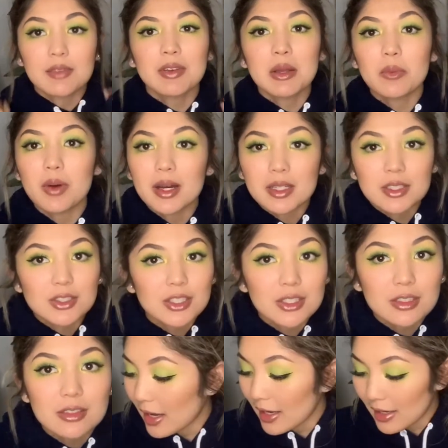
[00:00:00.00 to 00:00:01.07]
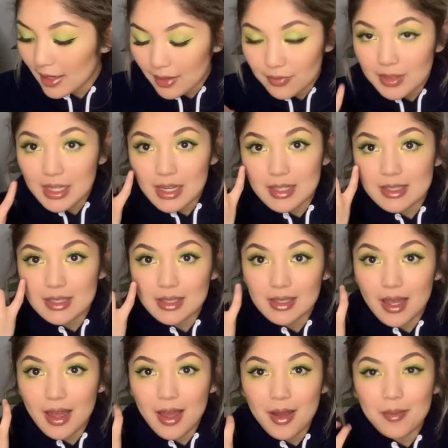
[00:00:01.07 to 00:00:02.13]
If I wanted to, I have these
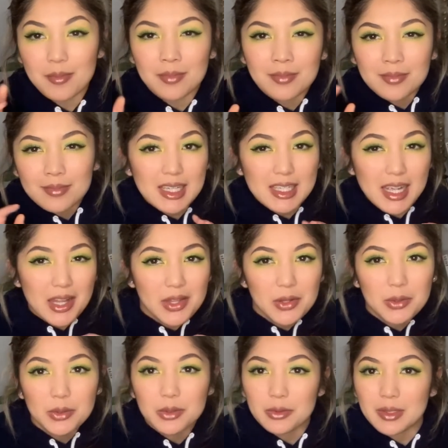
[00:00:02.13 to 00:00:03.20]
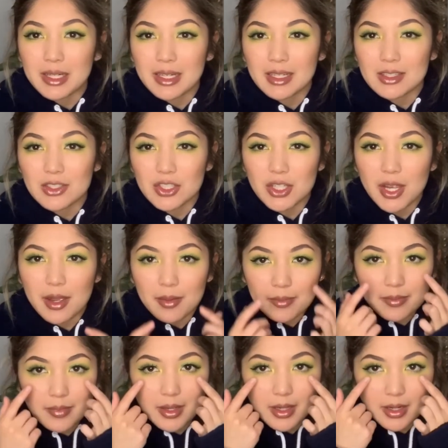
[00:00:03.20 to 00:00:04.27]
yellow green
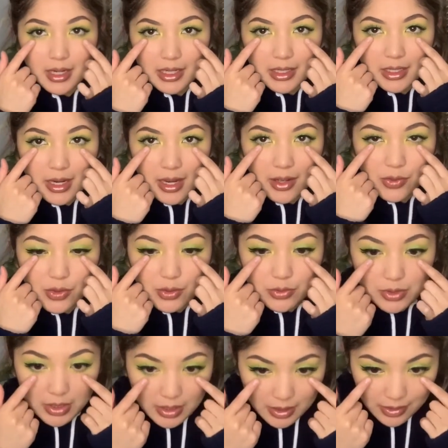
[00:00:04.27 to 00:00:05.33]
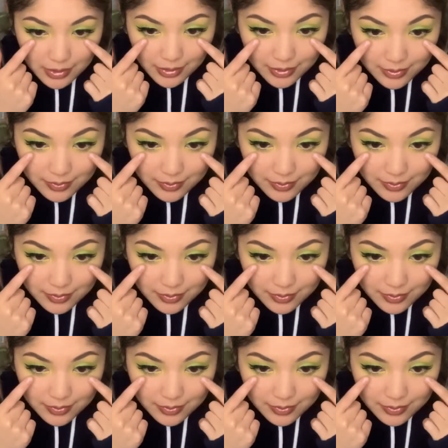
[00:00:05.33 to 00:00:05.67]
gem and I can add those here